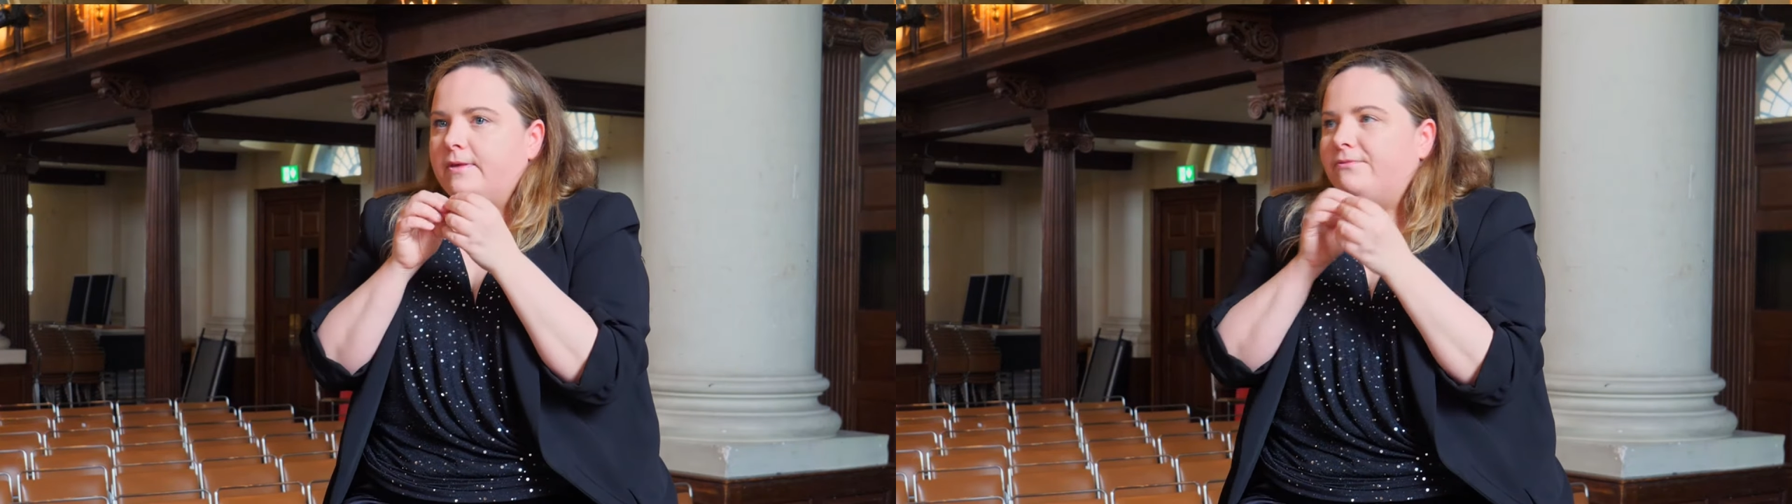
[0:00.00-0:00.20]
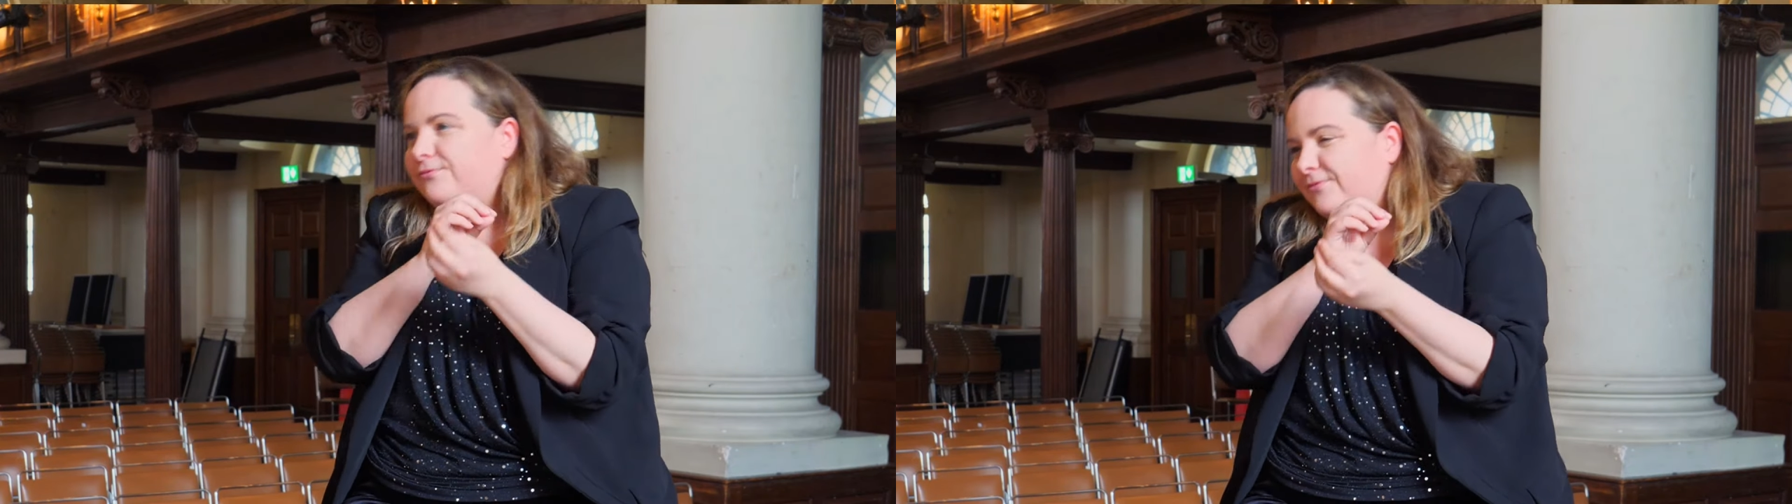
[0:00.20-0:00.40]

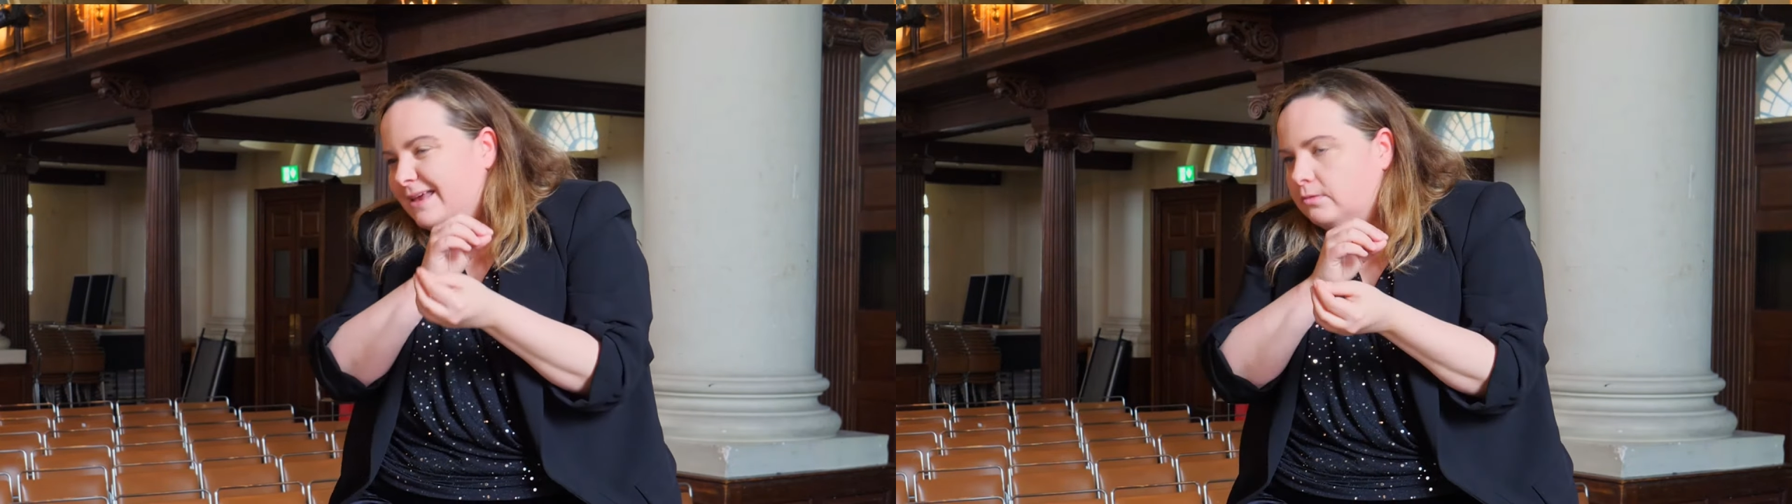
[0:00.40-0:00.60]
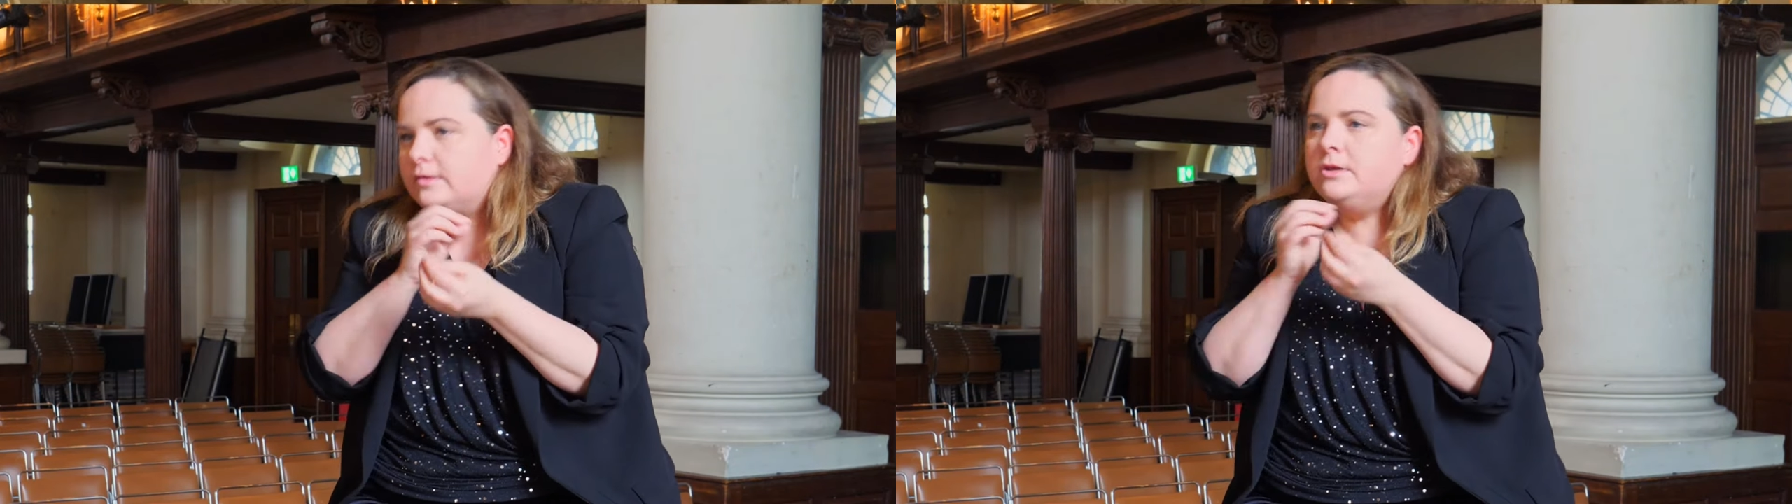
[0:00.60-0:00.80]
it
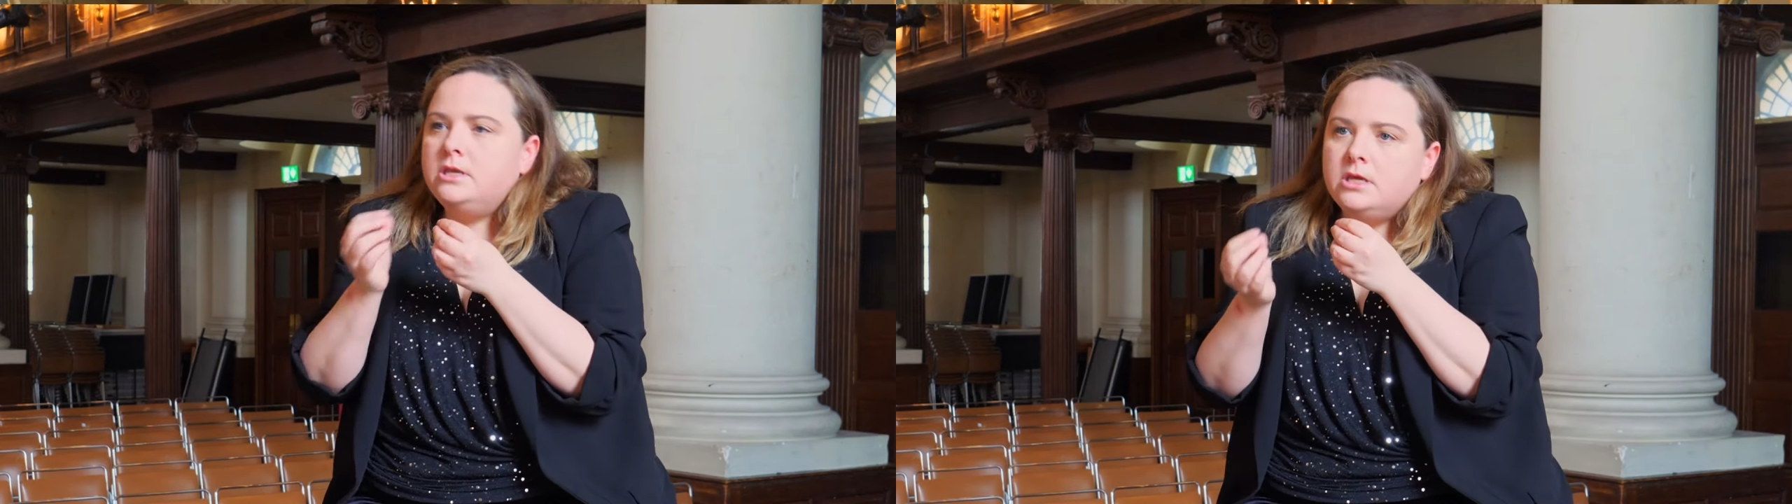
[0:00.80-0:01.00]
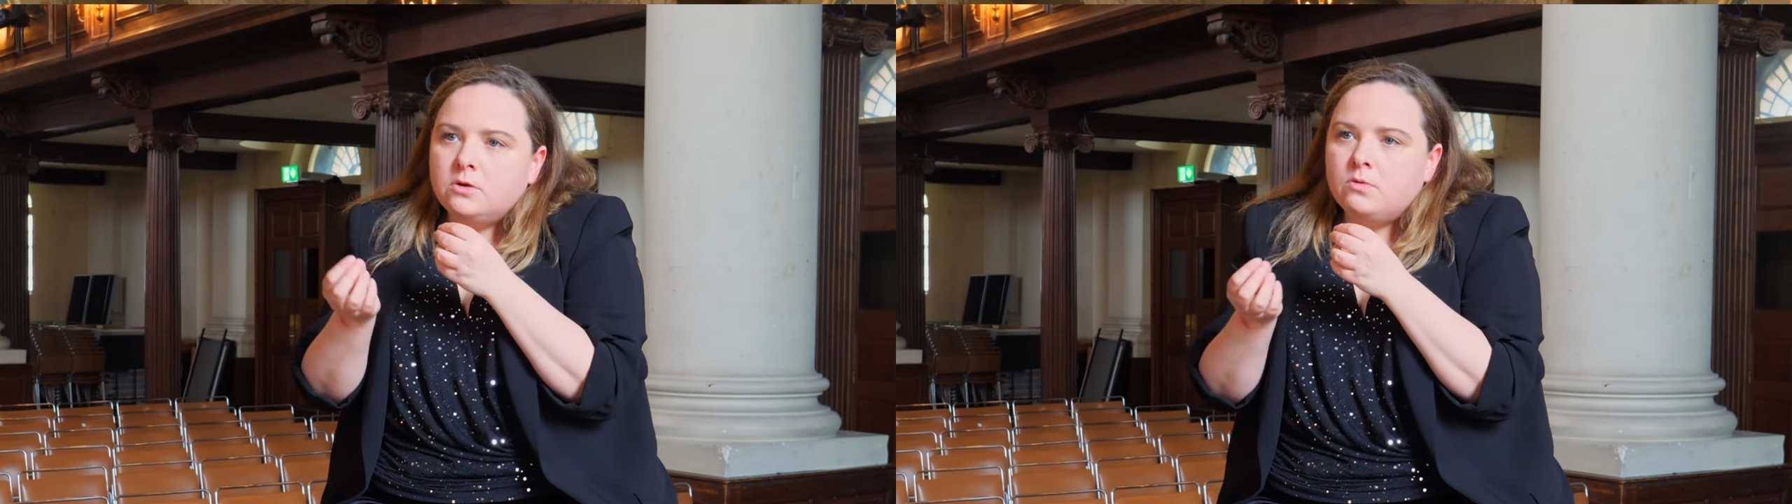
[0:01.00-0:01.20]
feels
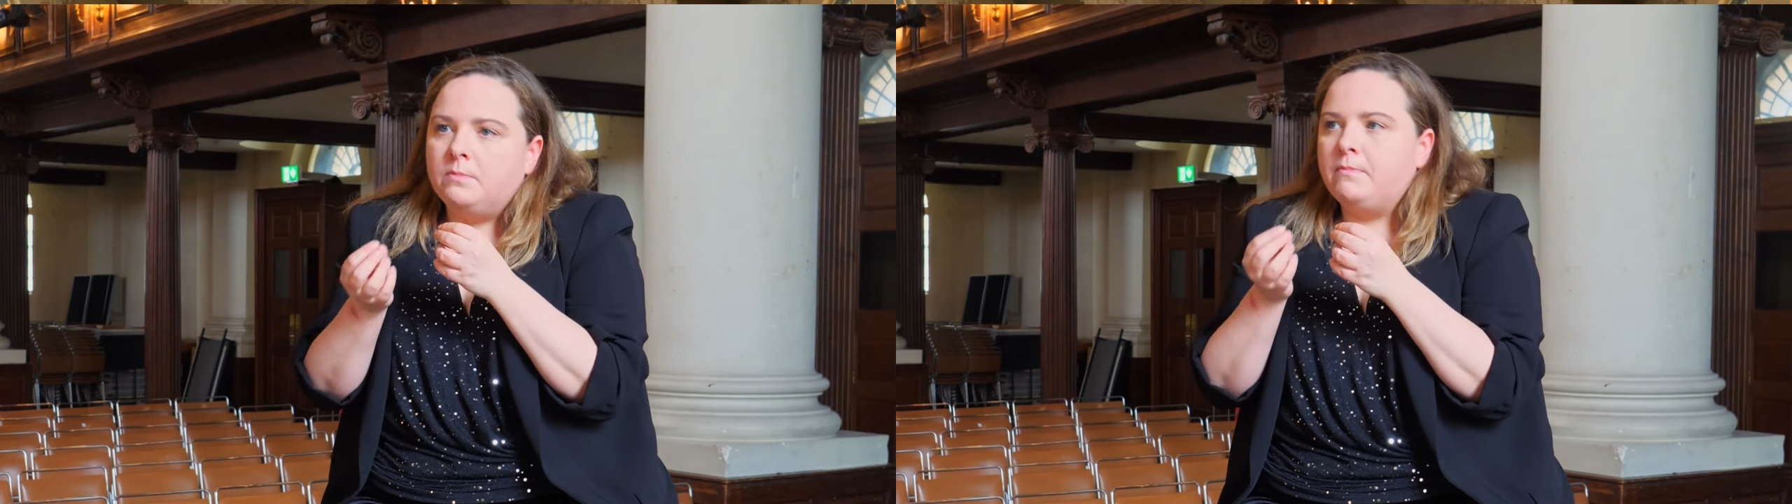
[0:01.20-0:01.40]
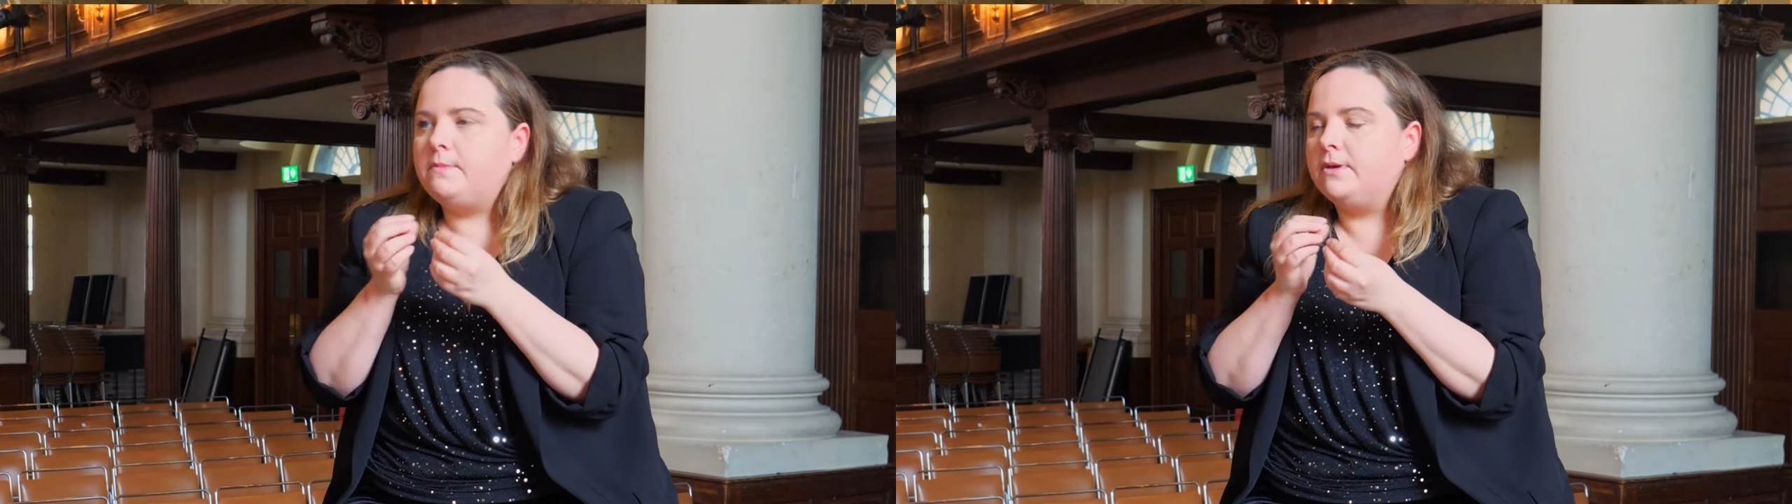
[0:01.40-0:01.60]
new
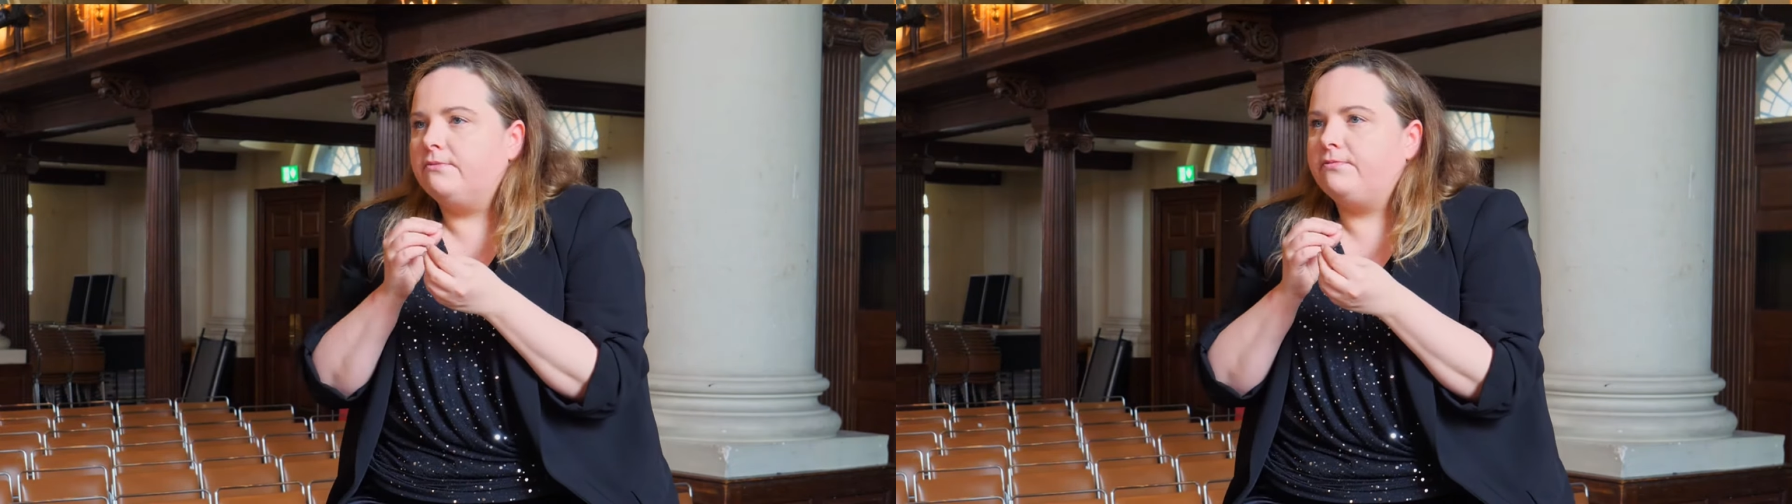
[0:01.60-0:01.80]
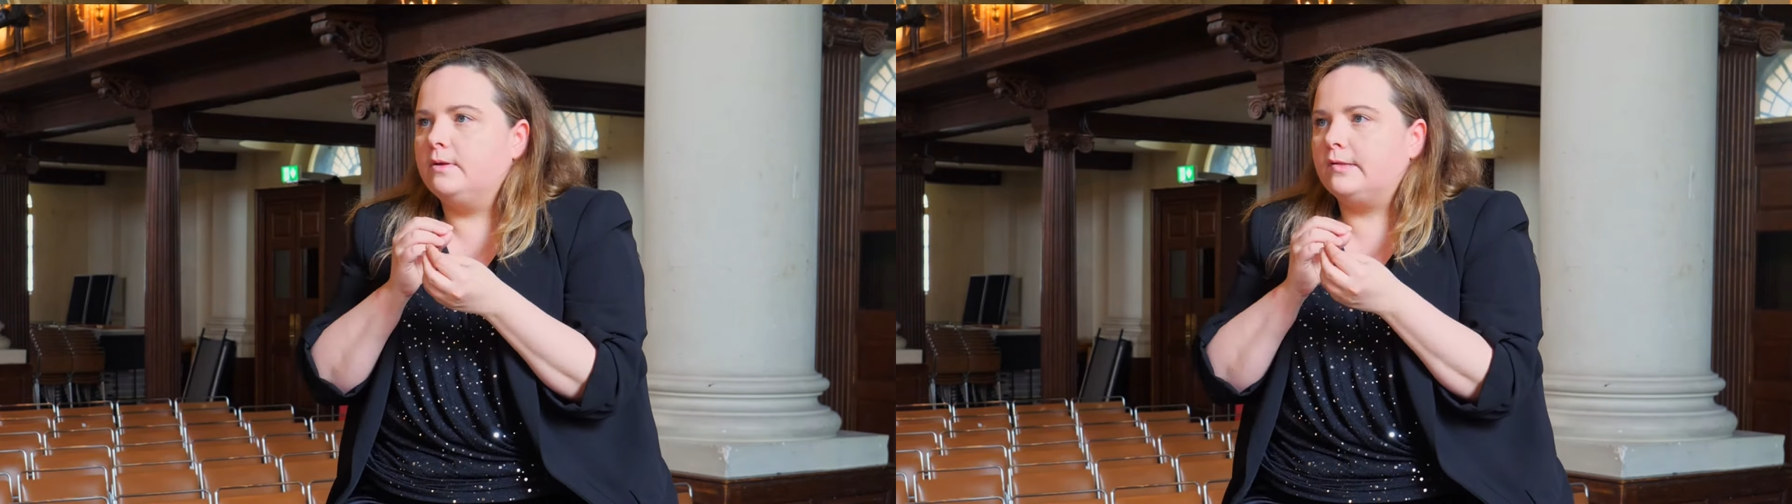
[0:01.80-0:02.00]
and maybe
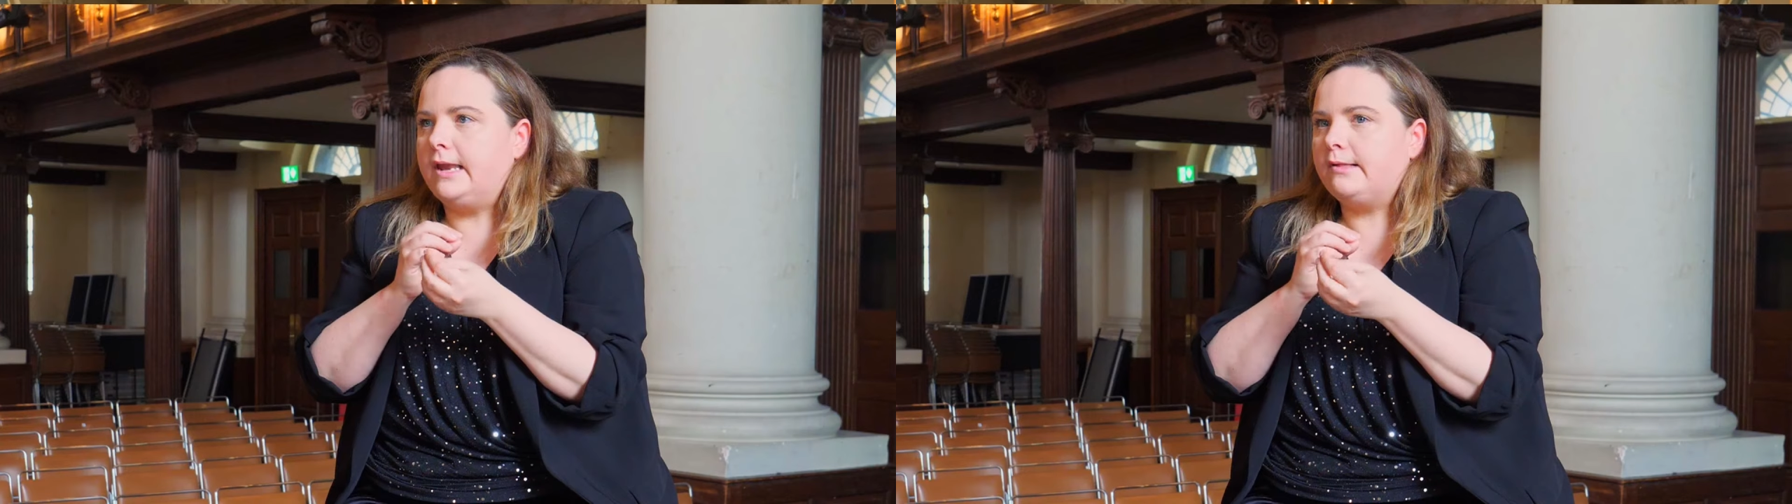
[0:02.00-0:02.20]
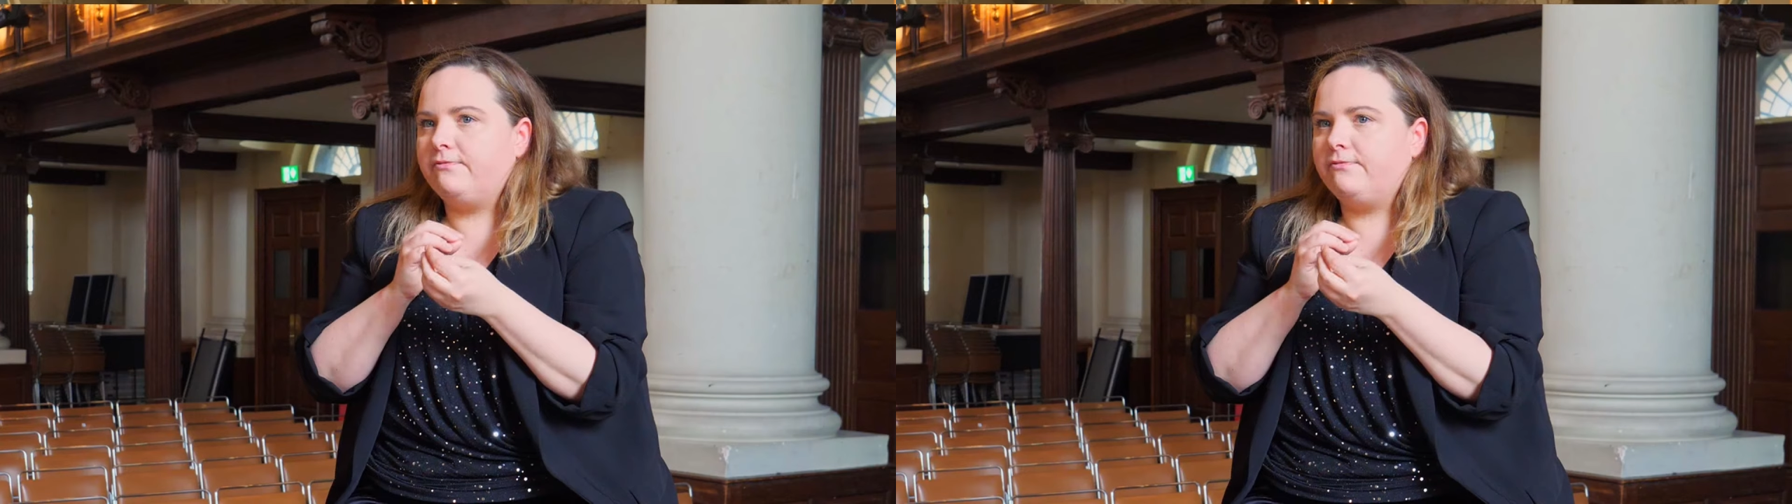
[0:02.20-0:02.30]
it feels less